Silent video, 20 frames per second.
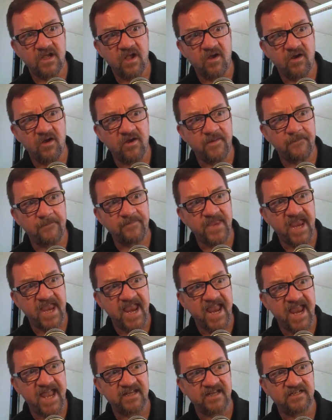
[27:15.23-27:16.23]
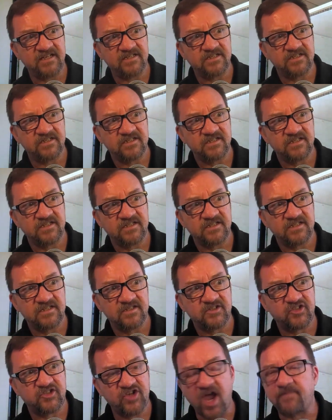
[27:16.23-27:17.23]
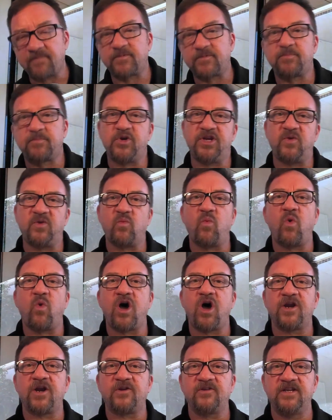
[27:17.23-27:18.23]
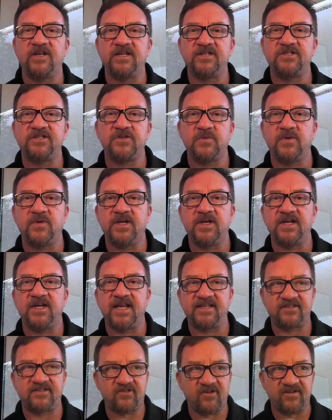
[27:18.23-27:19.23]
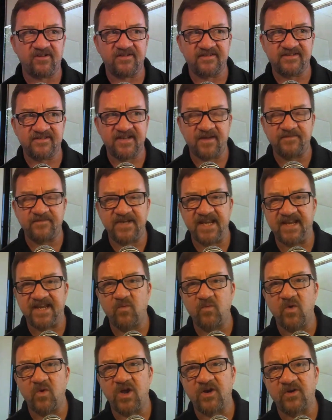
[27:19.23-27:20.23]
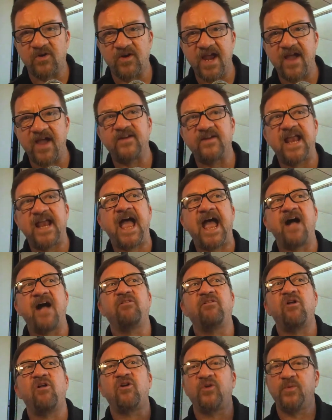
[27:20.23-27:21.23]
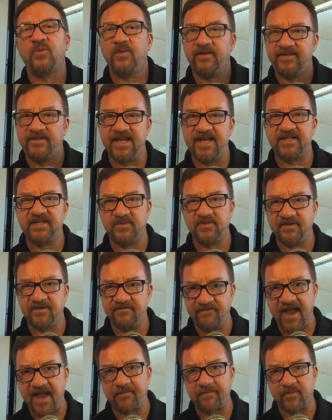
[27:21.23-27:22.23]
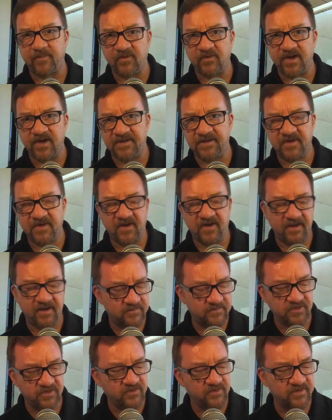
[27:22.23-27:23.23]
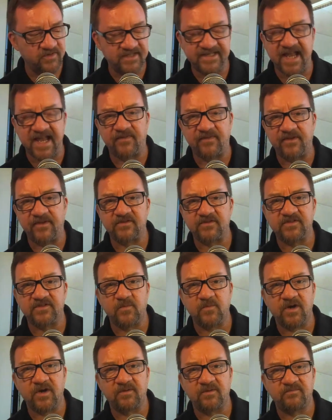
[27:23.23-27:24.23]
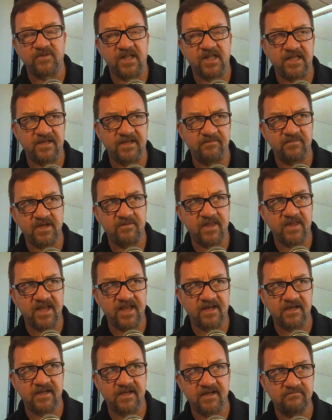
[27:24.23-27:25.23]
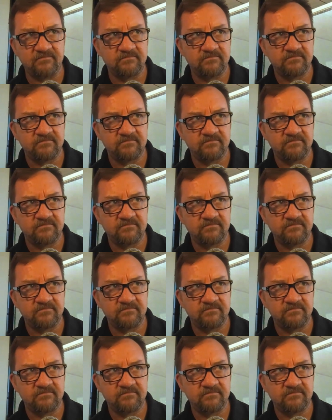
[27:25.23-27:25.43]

and stopped putting water into it and stopped taking water out, how long would it take to evaporate? I'm sure it's out there somewhere. Probably be like in